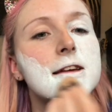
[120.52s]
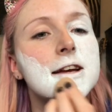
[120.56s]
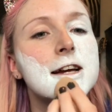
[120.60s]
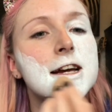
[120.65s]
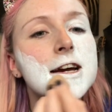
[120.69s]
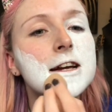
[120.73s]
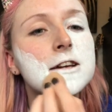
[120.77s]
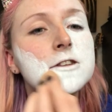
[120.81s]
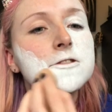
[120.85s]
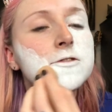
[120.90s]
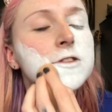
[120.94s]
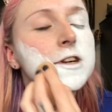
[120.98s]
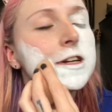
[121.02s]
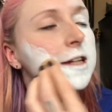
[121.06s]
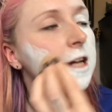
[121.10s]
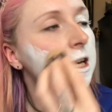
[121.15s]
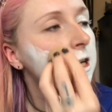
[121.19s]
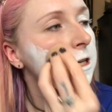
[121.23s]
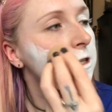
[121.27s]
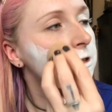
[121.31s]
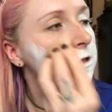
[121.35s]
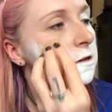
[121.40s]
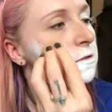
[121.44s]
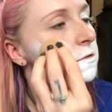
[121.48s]
I kind of feel
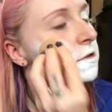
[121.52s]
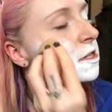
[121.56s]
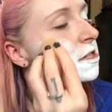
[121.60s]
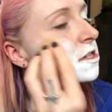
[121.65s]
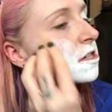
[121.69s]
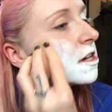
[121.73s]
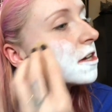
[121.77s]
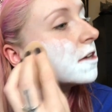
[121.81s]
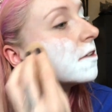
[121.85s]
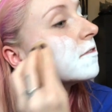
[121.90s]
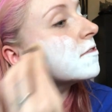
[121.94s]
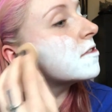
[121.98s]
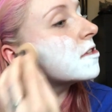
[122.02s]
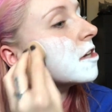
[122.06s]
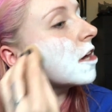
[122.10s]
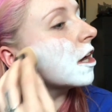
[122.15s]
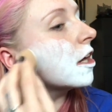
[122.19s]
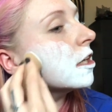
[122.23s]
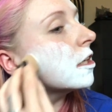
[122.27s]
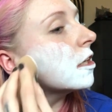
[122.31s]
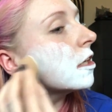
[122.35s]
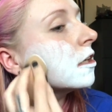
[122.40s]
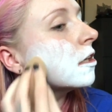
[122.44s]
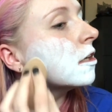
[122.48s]
like I don't deserve
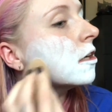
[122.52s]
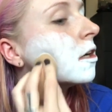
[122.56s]
to